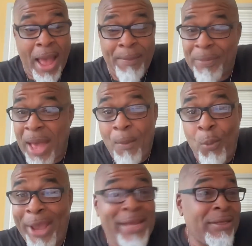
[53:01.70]
I'm
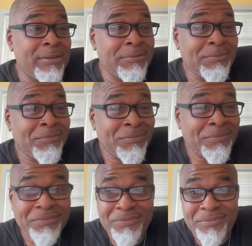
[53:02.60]
I'm waiting.
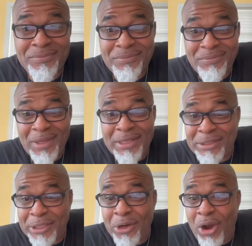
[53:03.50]

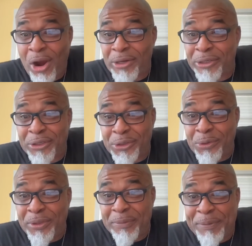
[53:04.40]
It's a little harder to
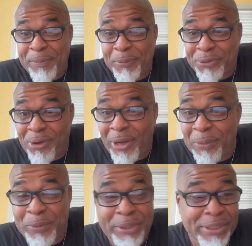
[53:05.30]
do than people
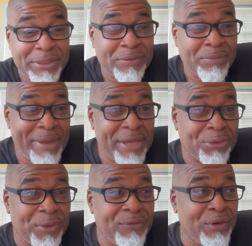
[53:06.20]
thought it was.
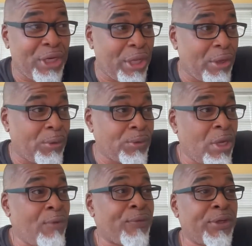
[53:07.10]
Make three
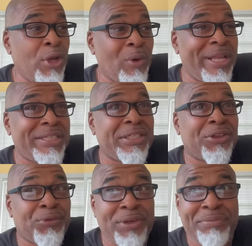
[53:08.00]
videos for no less
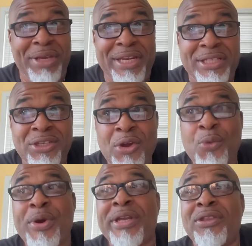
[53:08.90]
than three minutes
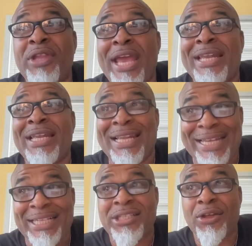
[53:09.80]
with at
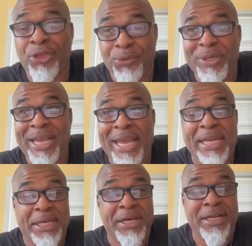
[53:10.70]
least three
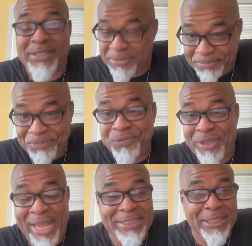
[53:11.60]
edit cuts.
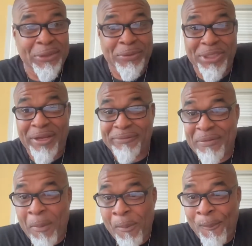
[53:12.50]
That's a little
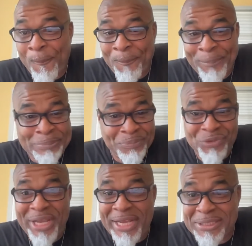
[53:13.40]
tough.
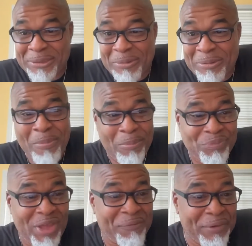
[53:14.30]
Yes,
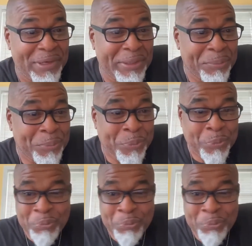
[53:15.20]
definitely.